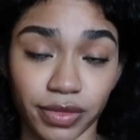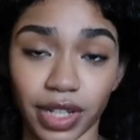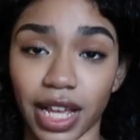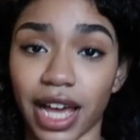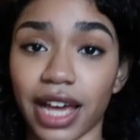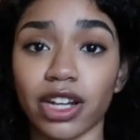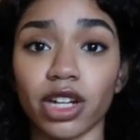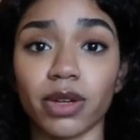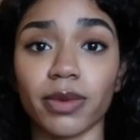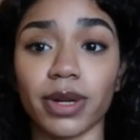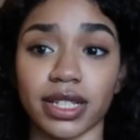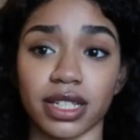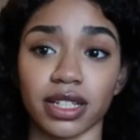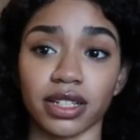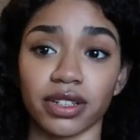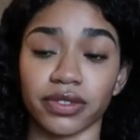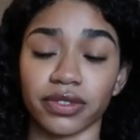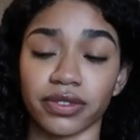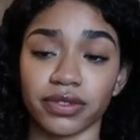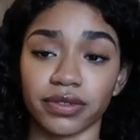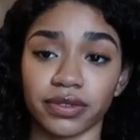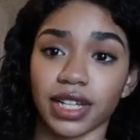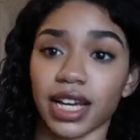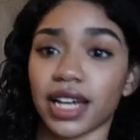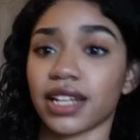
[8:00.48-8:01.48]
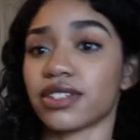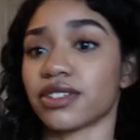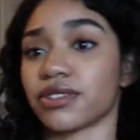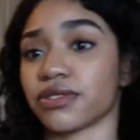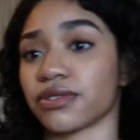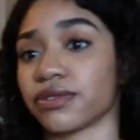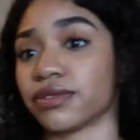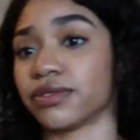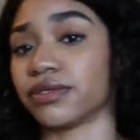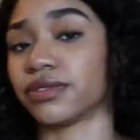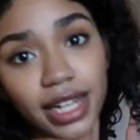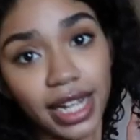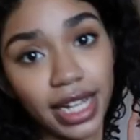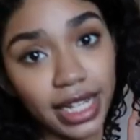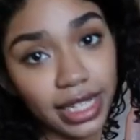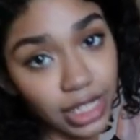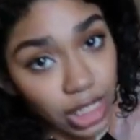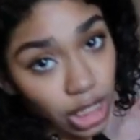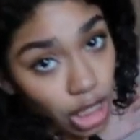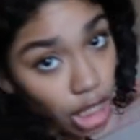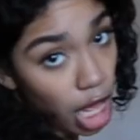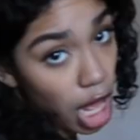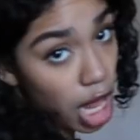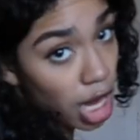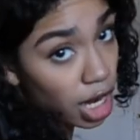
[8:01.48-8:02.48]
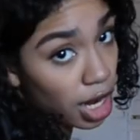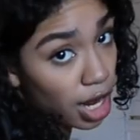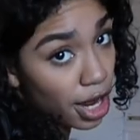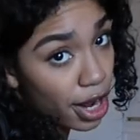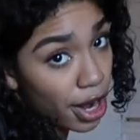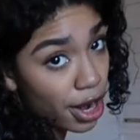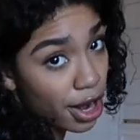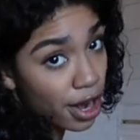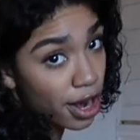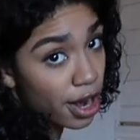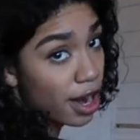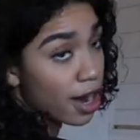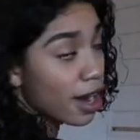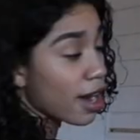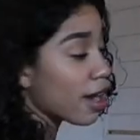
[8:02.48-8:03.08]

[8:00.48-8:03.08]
I know myself. I do. Next color.